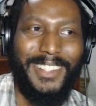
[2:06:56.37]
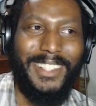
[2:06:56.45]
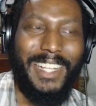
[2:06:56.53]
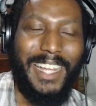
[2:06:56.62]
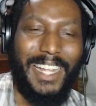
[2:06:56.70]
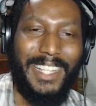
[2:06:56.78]

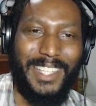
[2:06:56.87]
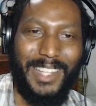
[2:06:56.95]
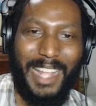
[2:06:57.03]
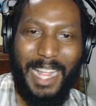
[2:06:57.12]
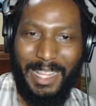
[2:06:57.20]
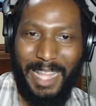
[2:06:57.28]
And
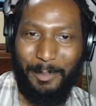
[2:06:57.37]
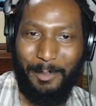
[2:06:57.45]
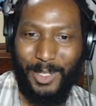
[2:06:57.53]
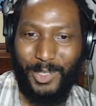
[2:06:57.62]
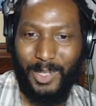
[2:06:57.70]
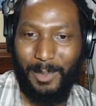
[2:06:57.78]
so that
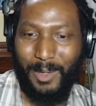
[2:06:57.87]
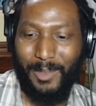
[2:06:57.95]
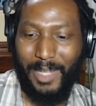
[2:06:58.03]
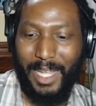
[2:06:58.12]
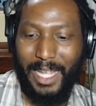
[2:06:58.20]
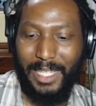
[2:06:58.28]
put Trump over
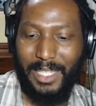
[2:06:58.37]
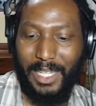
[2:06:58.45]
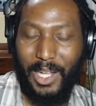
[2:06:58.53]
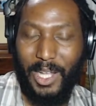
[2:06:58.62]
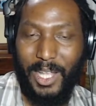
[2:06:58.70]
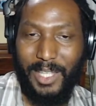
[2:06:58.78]
the edge. And
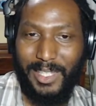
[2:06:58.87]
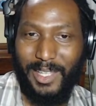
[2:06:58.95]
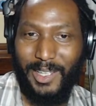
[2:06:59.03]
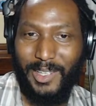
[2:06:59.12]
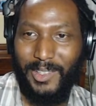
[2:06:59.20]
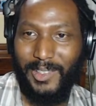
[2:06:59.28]

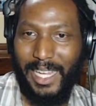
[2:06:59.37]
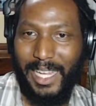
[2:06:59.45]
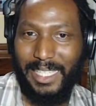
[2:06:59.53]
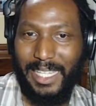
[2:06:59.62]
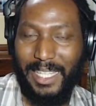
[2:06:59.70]
also, like the other